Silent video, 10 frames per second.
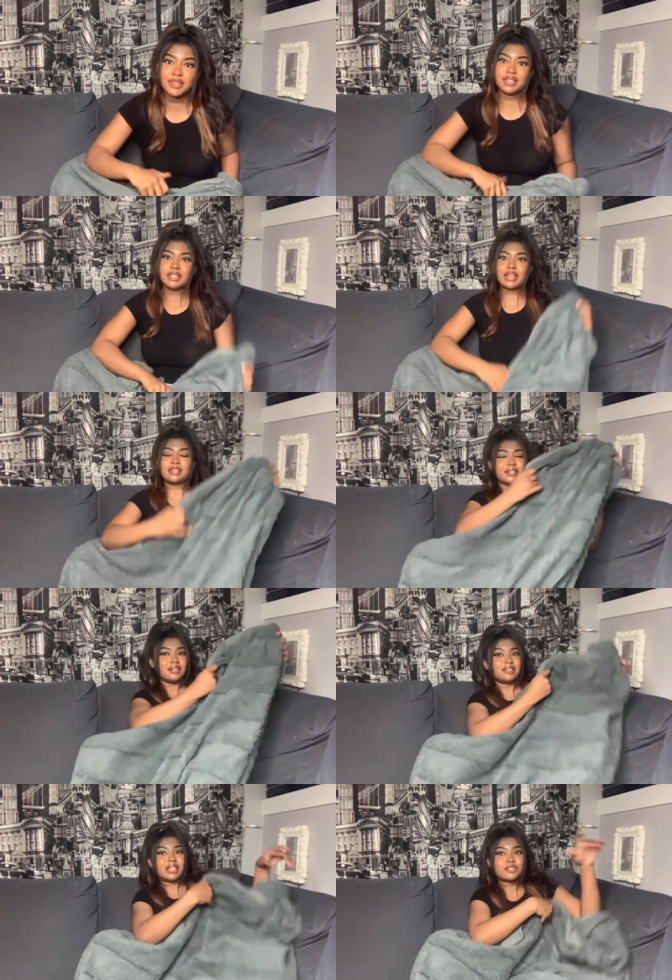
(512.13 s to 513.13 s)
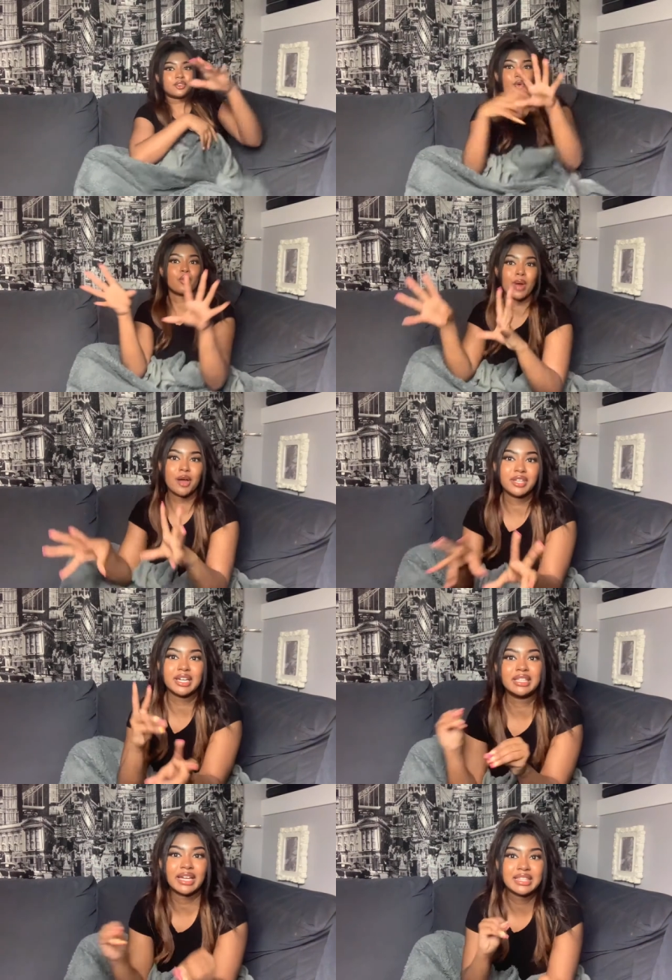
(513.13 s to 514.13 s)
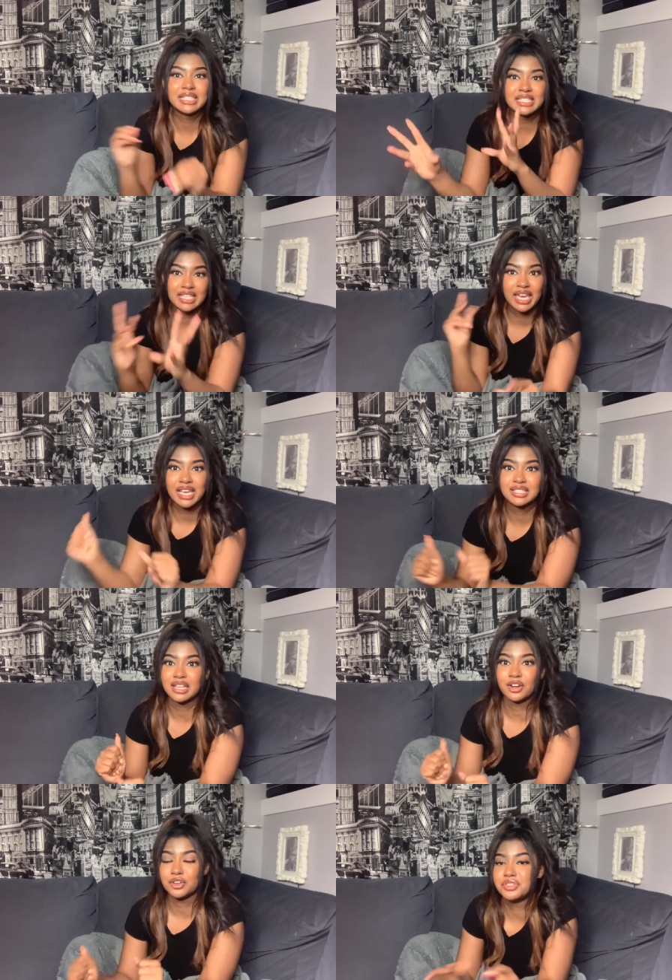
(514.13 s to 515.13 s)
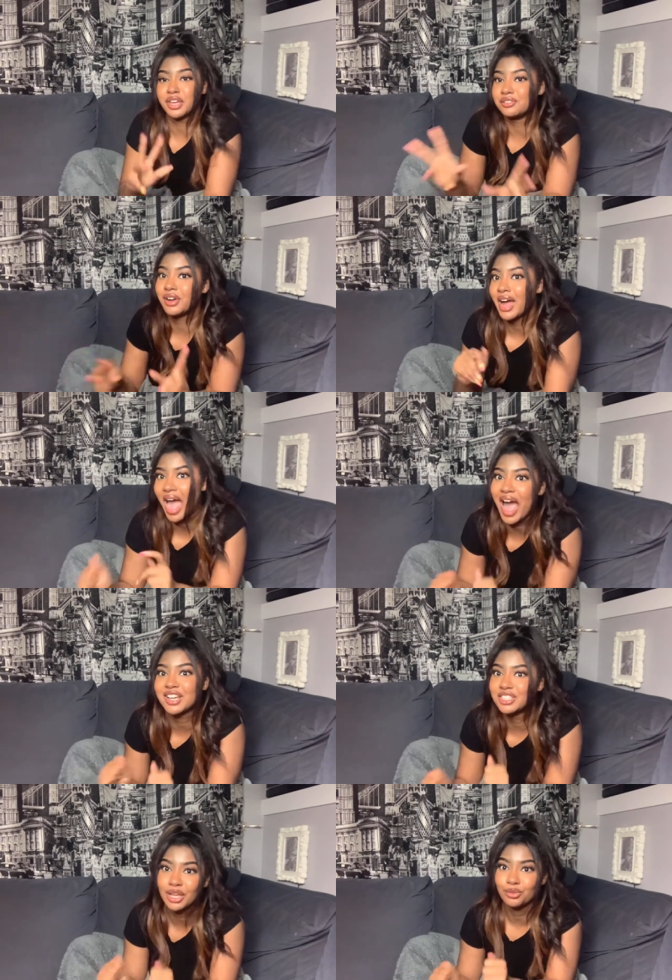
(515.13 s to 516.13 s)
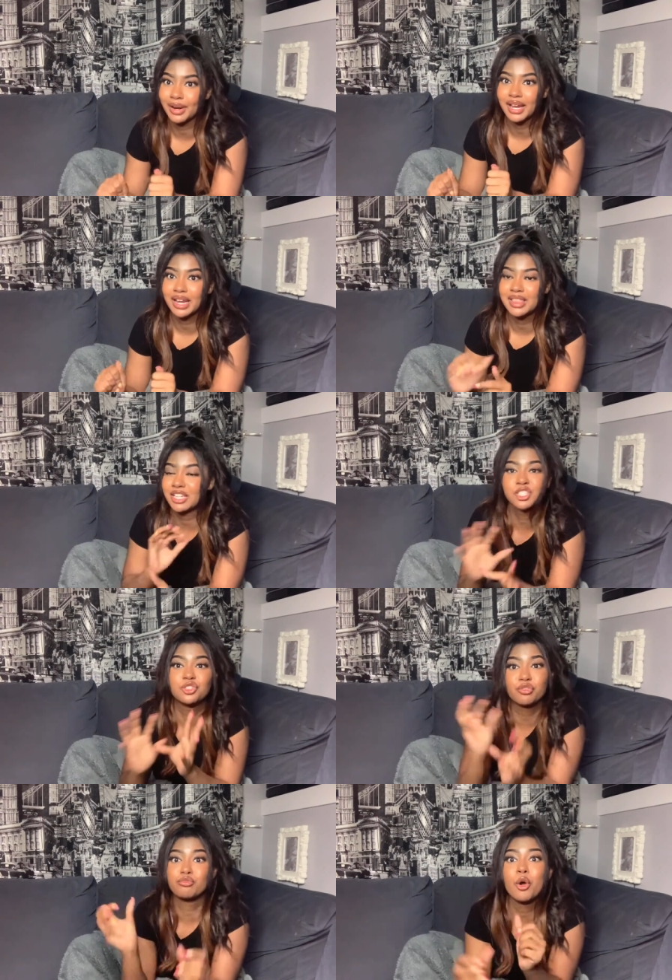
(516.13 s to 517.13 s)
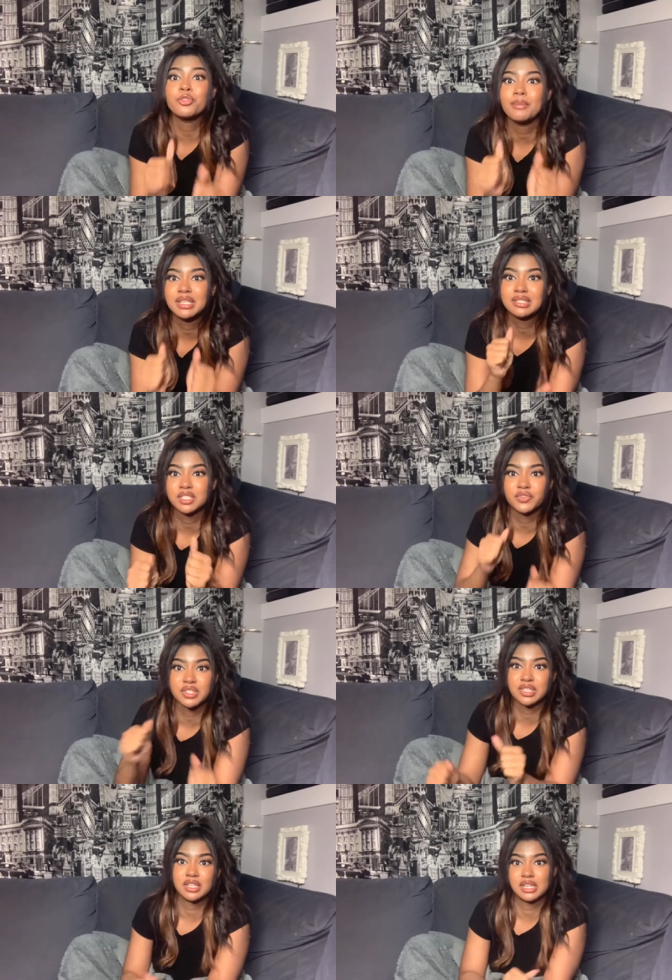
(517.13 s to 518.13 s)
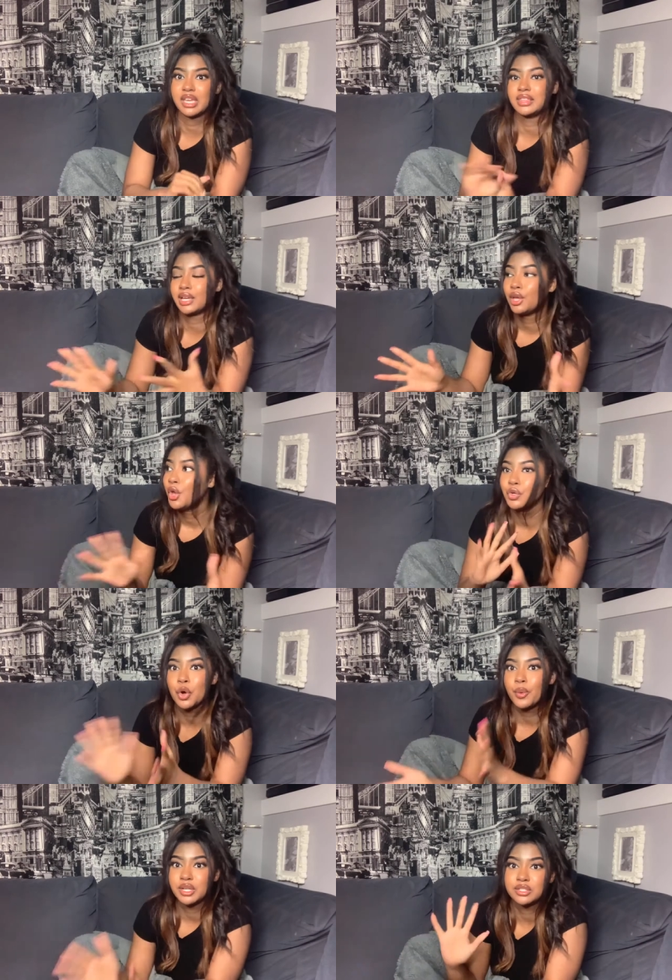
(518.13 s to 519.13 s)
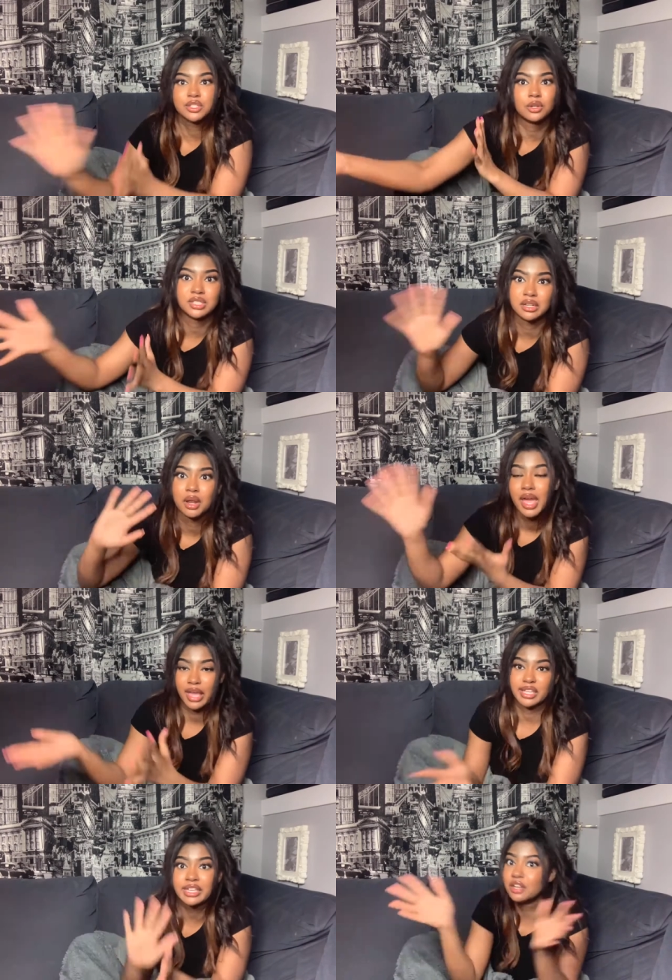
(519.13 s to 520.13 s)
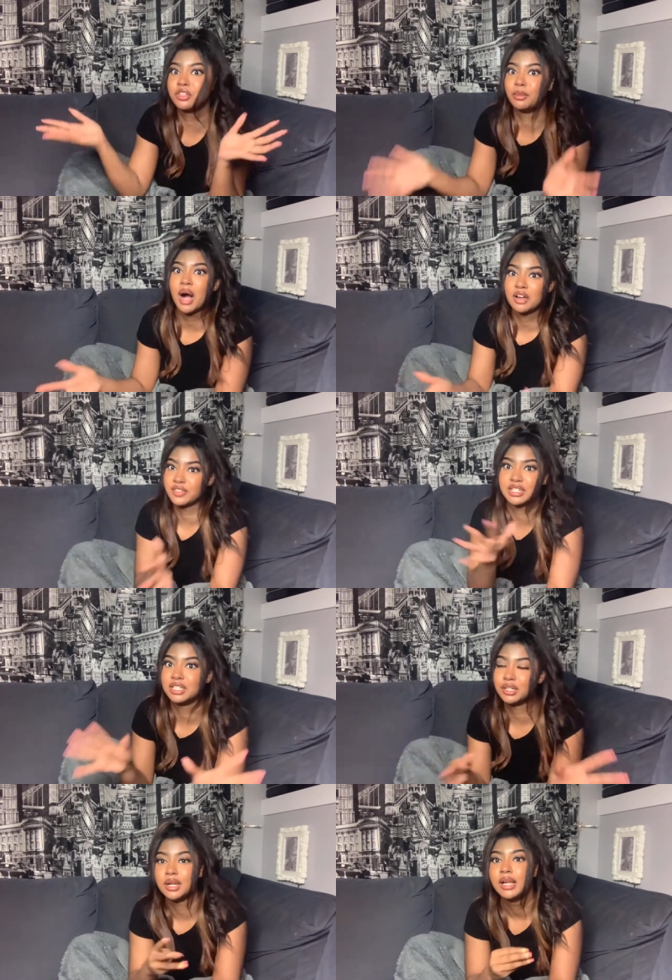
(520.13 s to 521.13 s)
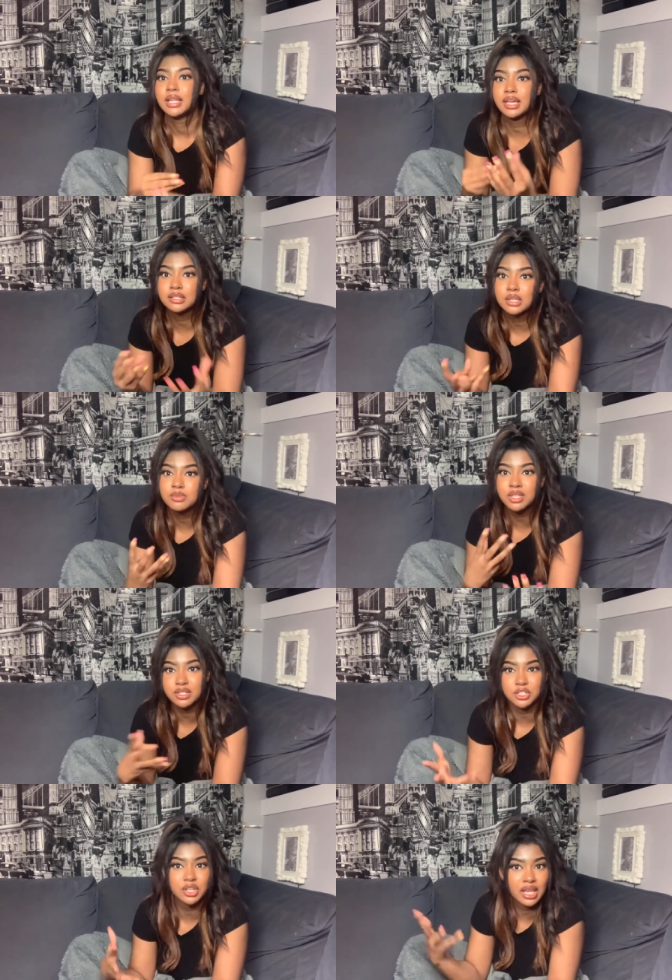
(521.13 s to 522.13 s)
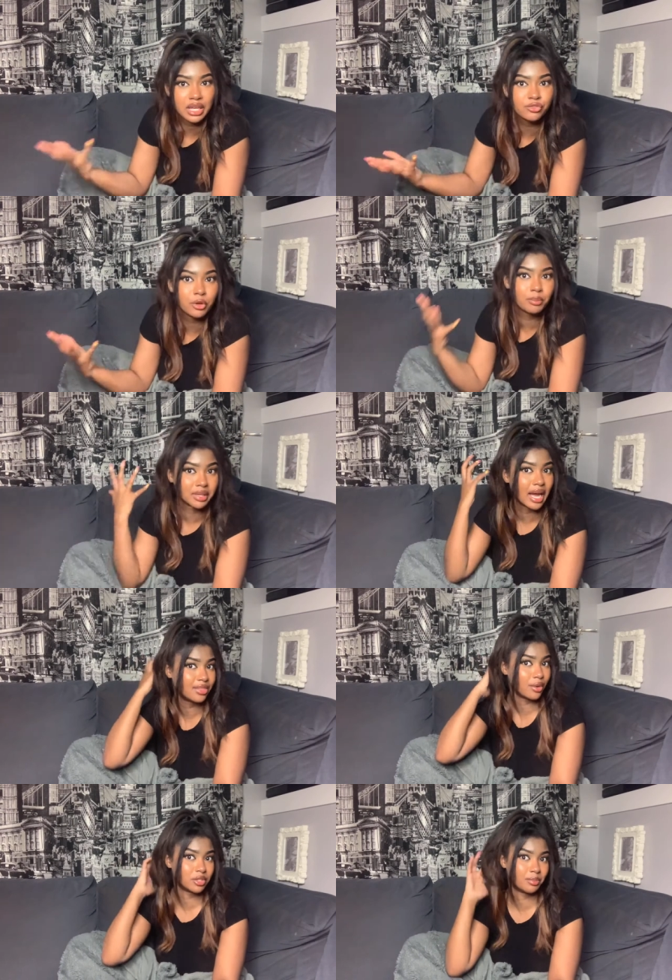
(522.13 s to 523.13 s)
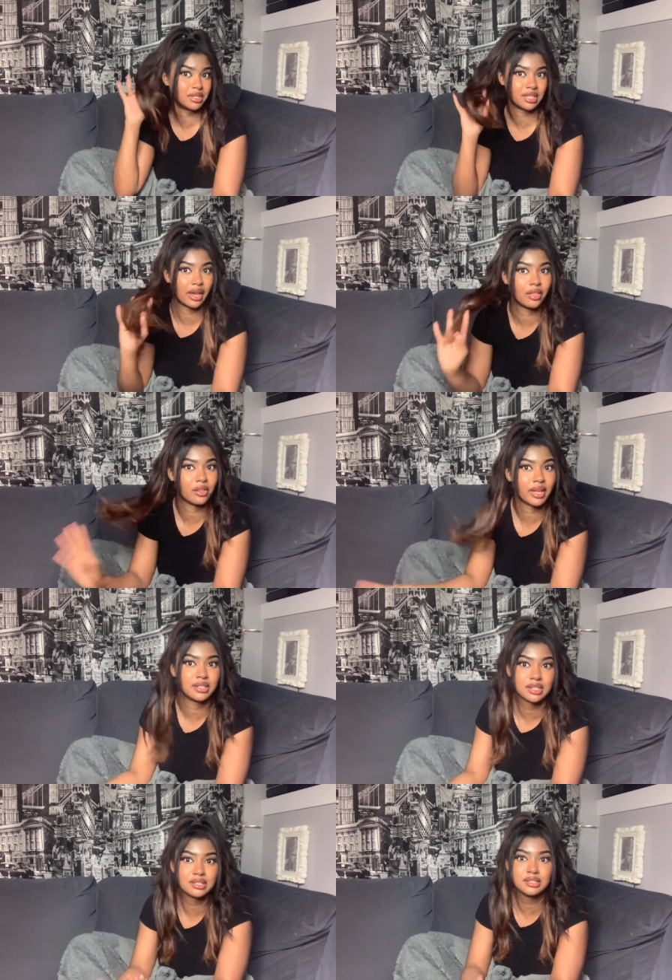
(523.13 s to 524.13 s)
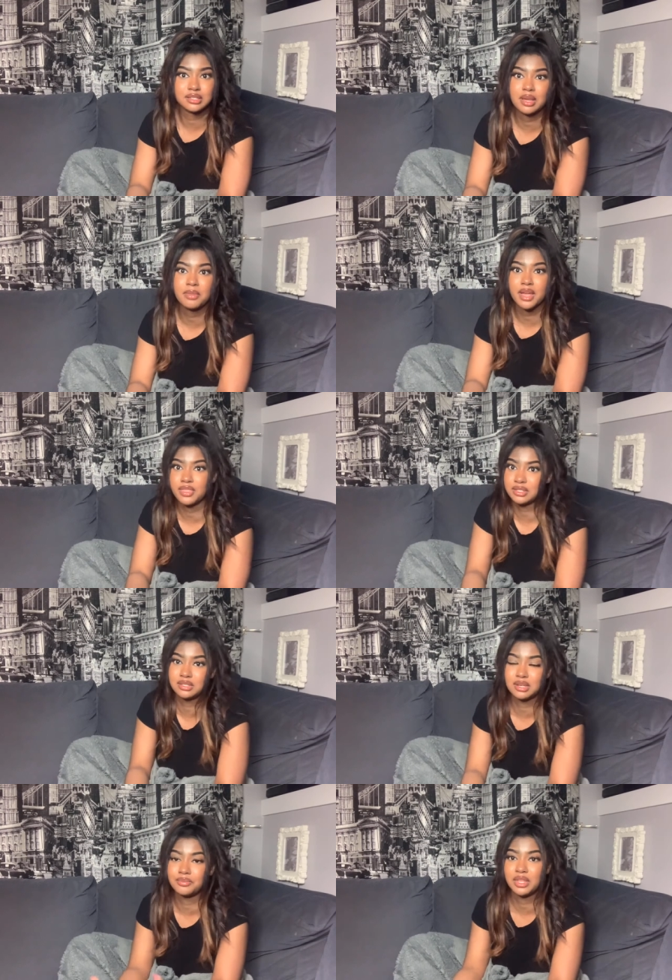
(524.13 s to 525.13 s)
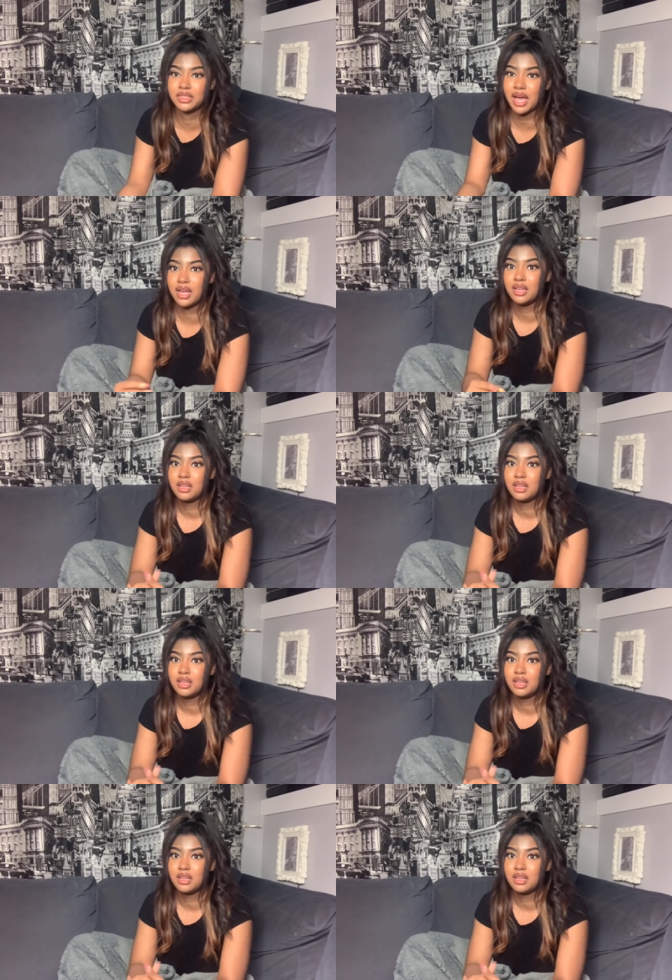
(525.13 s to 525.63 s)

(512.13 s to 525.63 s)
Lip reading: Like, let's go around and collect these kids that are not acting right, and let's throw them into this facility and like go and assault and kill them off and like, it seems like such an evil plan that was put together. Like, it doesn't seem like this is something that,